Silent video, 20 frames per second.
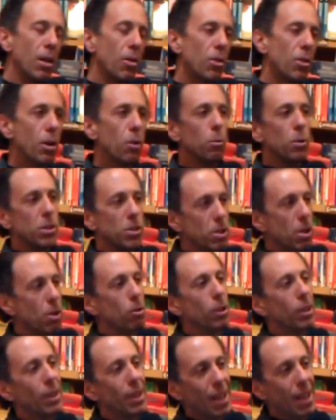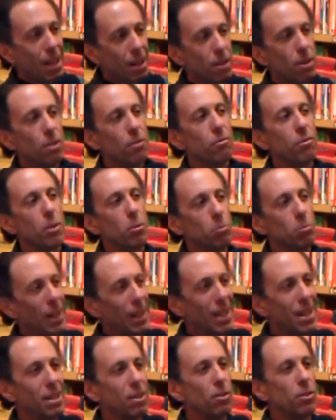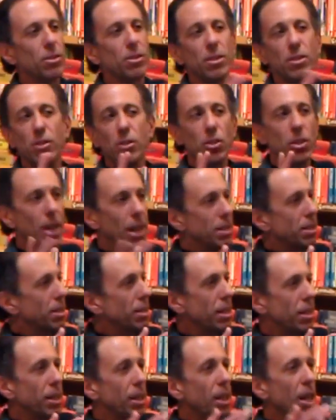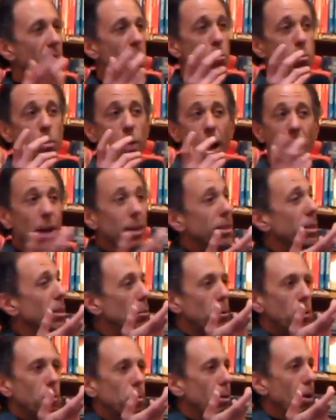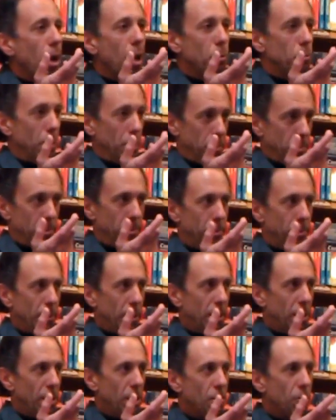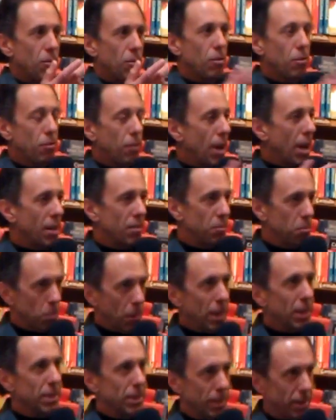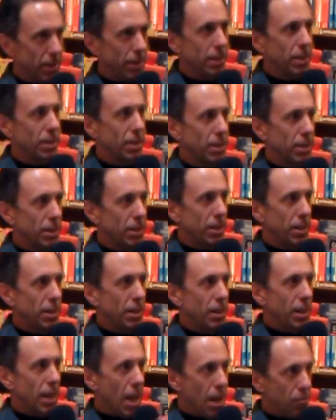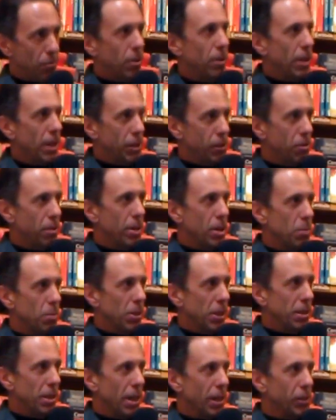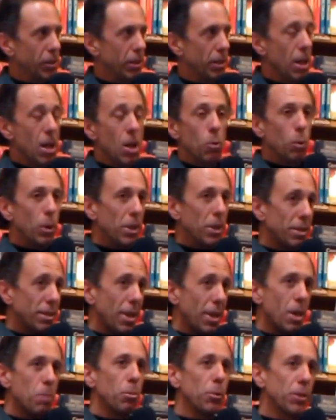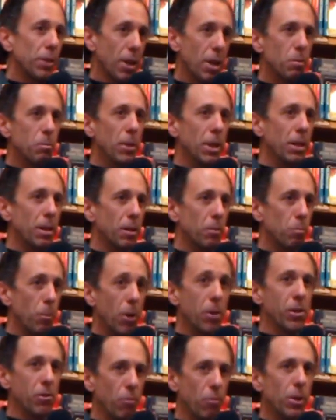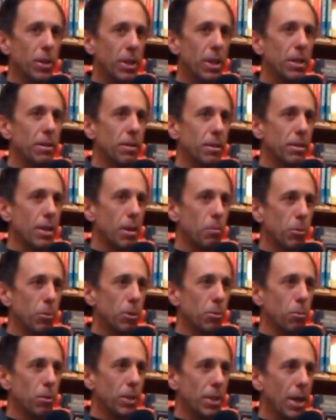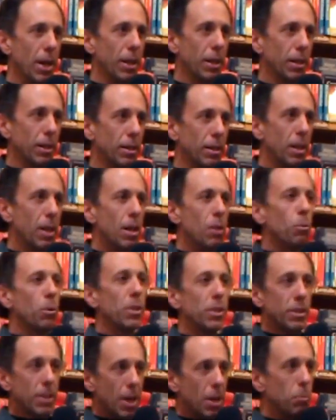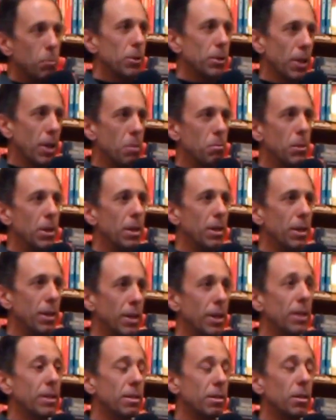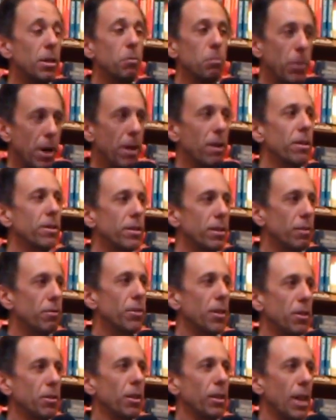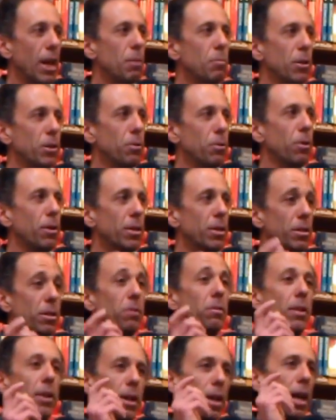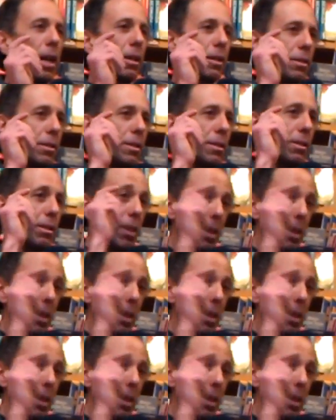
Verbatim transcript: There was no letter from LANL suggesting a possible problem for five months after that tritium detection. When the samples come in, March 14 the samples were taken. When the samples come in, it's imperative that the laboratory do an analysis